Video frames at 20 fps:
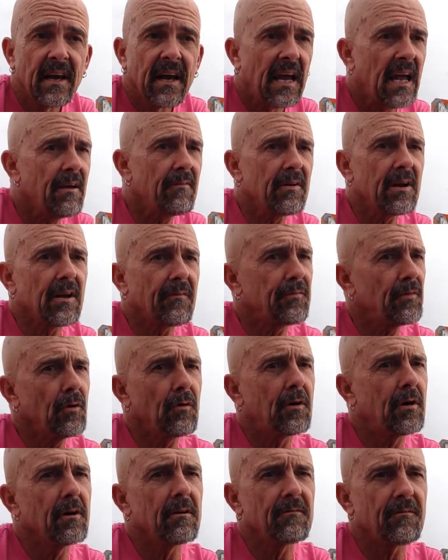even if you
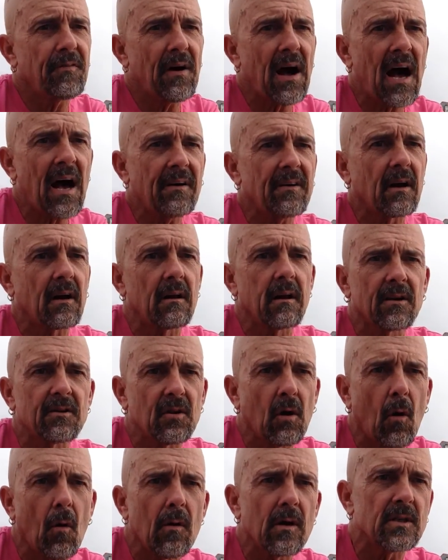couldn't find a
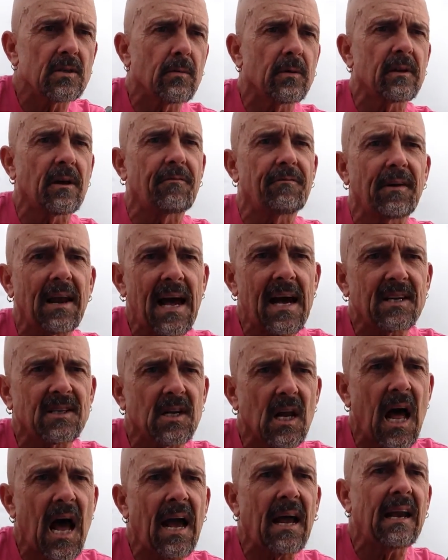clitoris with a
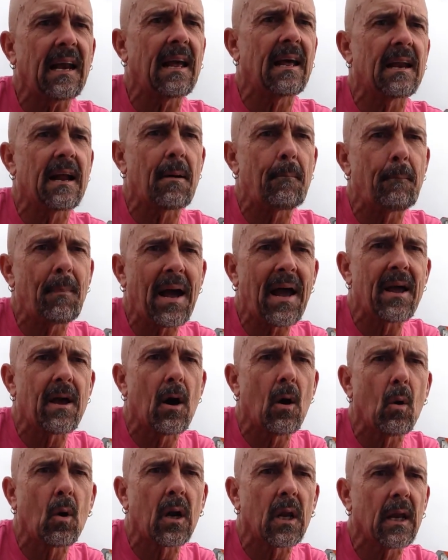flashlight and a
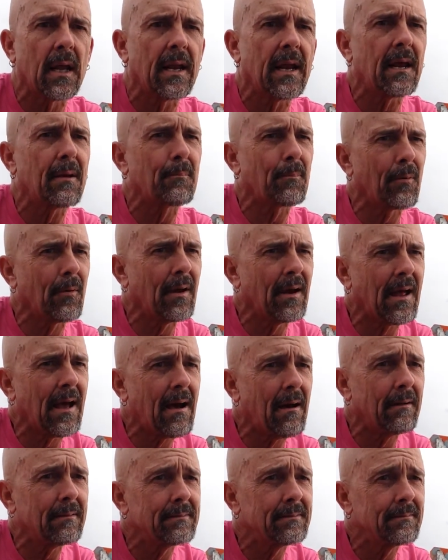Mayo Clinic
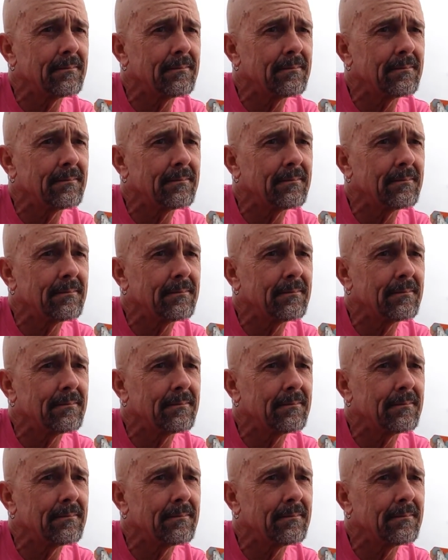printout.